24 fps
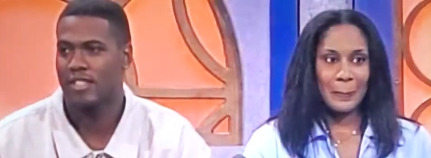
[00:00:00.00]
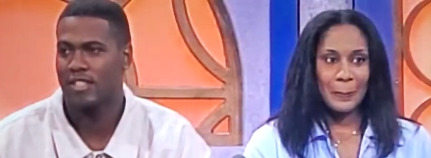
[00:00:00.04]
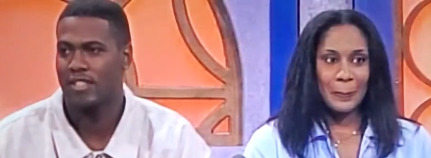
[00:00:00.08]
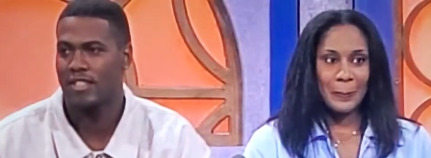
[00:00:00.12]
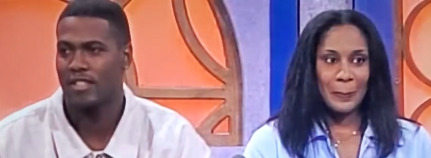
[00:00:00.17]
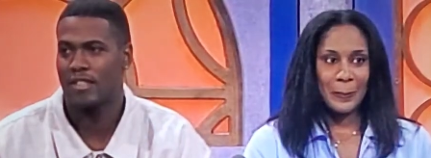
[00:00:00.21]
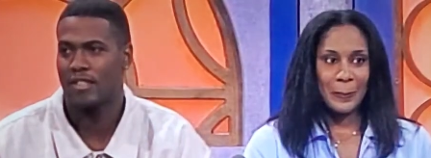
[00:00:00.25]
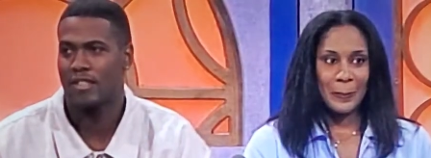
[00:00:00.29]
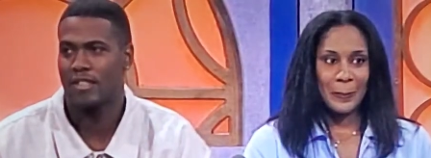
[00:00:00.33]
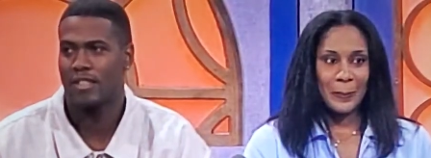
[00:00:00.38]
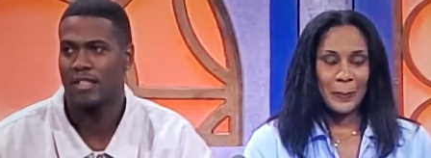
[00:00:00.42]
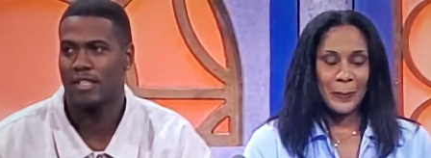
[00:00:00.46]

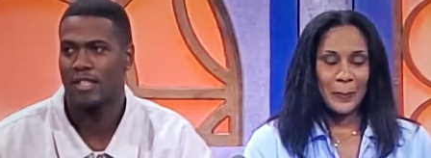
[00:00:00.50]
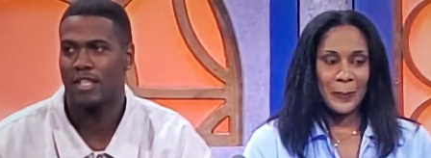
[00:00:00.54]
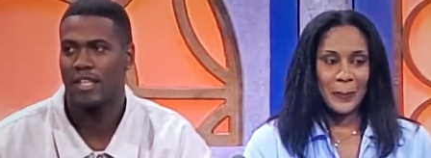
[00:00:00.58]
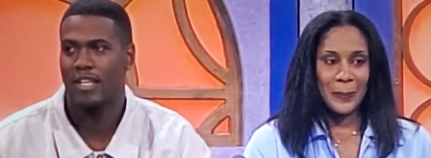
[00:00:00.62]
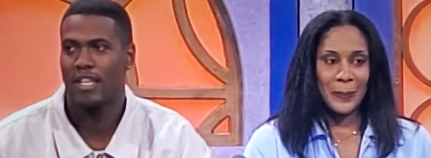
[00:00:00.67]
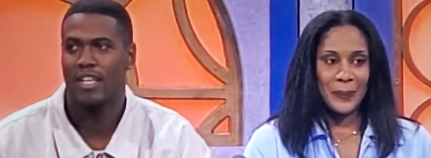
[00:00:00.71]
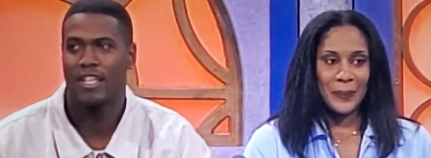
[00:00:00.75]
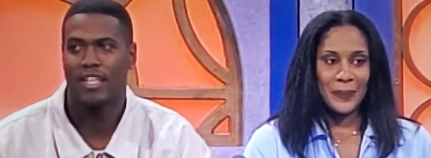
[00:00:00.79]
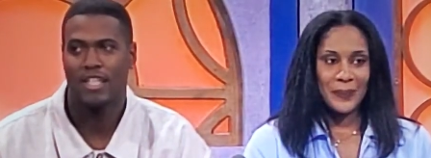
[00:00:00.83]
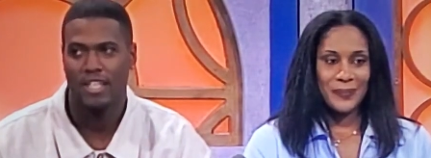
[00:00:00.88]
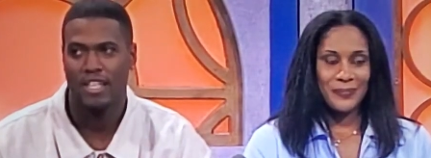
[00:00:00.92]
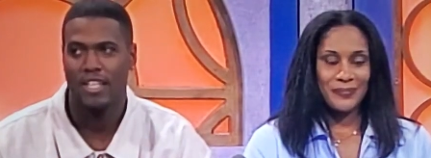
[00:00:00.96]
Speaker 1: Thanksgiving.
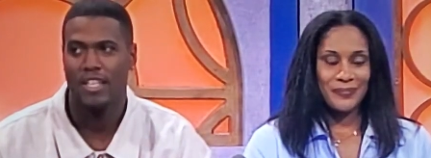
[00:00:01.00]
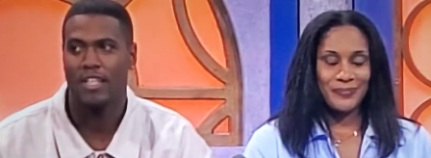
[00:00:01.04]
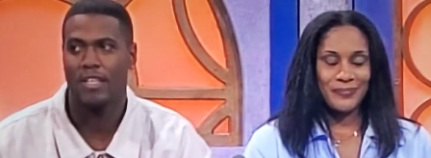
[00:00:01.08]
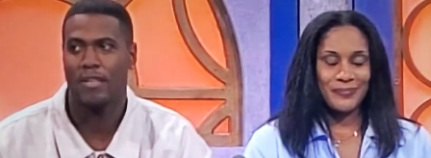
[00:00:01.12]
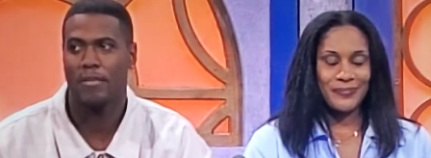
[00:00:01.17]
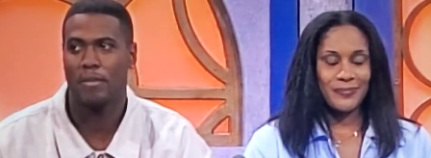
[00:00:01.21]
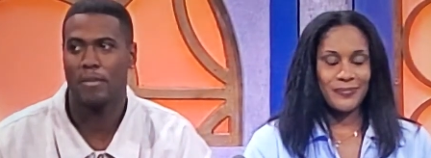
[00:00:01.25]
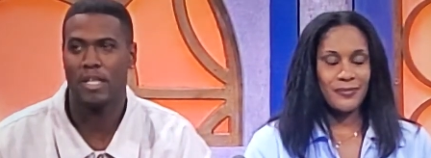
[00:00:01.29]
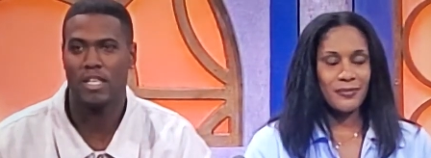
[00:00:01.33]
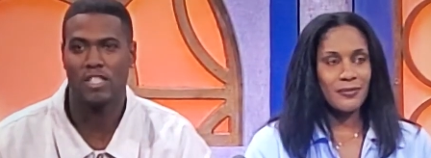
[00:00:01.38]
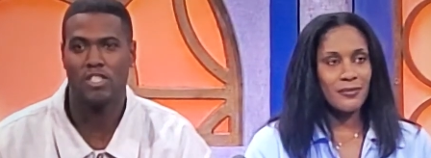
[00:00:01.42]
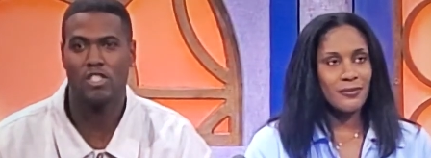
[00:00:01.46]
Yeah,
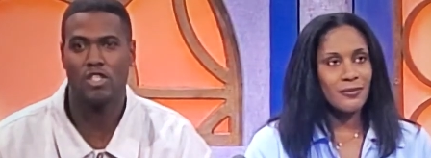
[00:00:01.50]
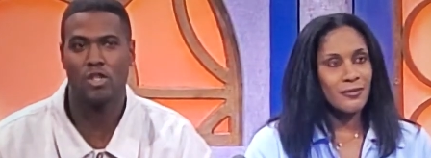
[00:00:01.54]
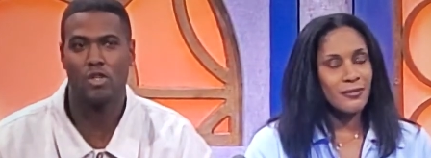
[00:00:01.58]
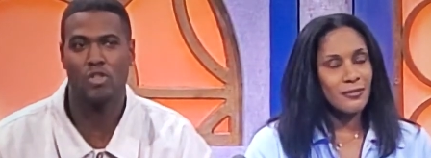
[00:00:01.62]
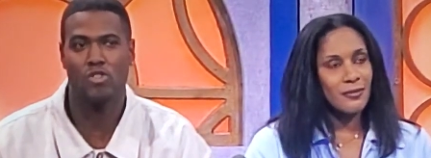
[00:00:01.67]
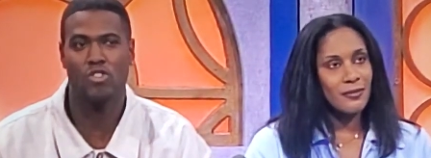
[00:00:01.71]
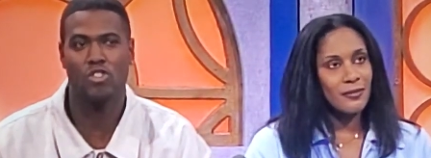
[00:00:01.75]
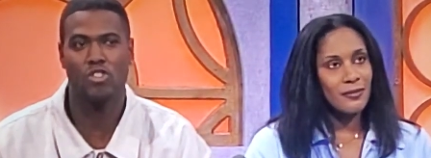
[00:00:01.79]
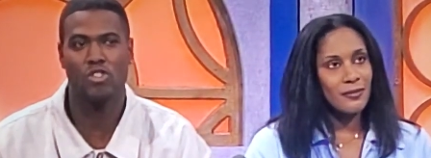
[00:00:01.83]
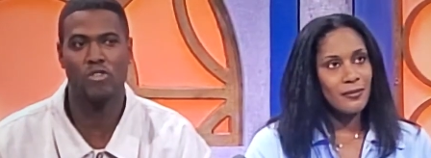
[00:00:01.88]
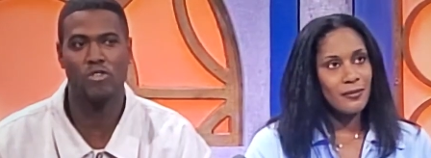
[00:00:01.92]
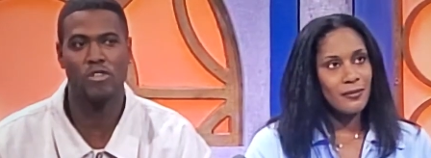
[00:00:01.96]
because it's
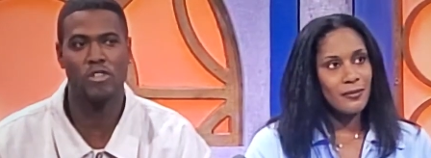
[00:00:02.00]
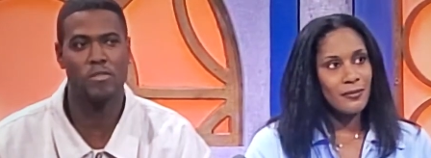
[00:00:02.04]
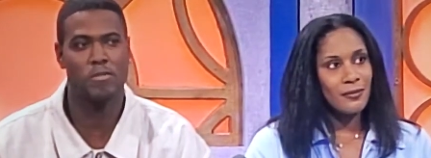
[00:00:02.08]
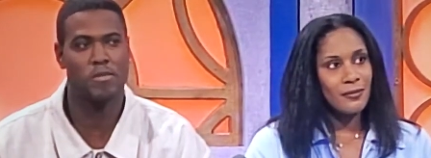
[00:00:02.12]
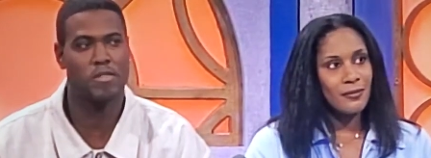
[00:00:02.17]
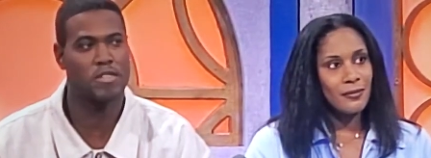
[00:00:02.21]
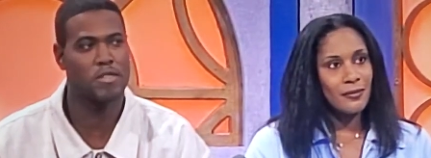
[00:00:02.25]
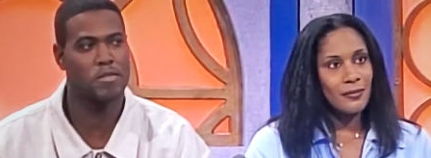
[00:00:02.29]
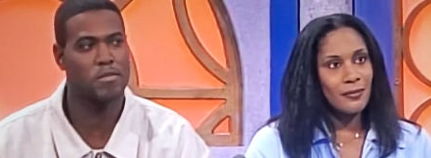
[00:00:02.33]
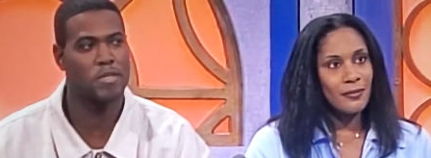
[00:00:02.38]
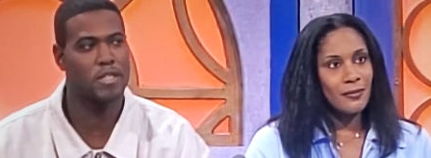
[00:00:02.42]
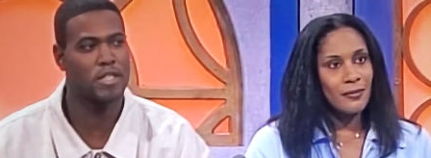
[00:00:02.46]
closer to
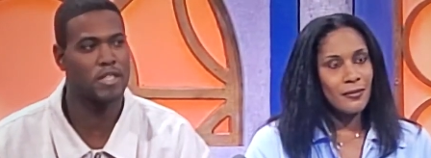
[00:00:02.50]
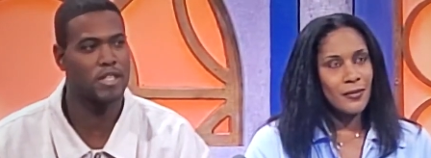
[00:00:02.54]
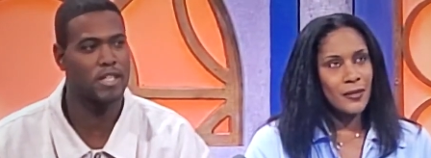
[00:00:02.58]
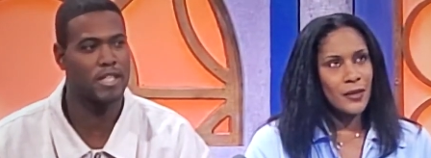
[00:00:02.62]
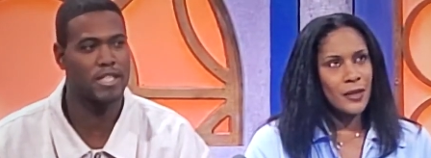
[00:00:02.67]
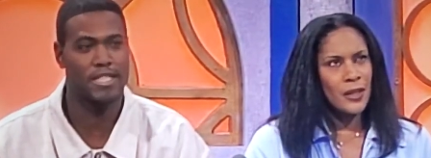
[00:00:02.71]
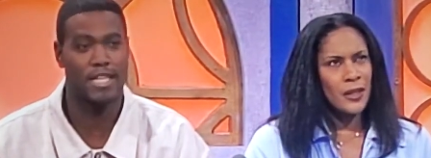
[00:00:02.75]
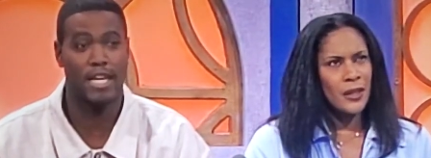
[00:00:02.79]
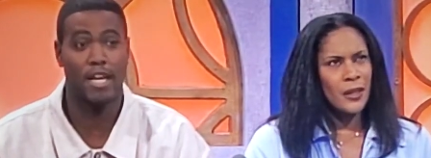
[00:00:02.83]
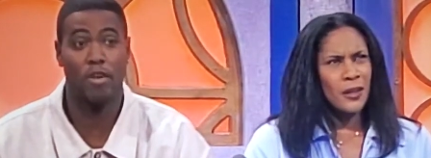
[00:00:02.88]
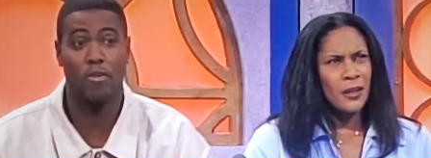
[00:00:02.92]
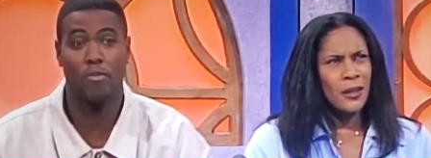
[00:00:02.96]
Christmas. I mean,
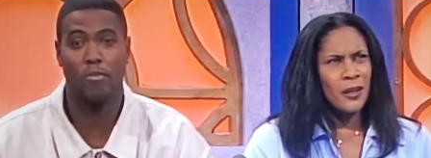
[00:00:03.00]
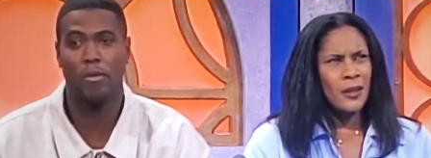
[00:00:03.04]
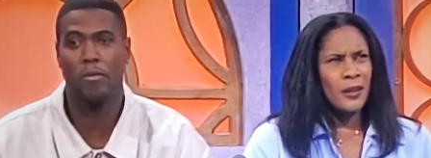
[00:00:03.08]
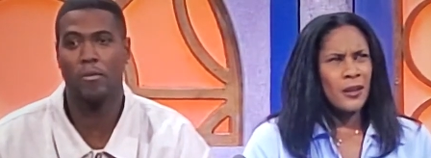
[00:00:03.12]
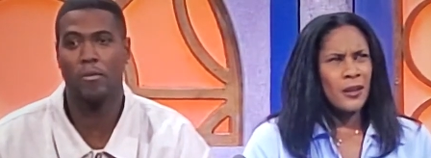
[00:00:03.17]
because I don't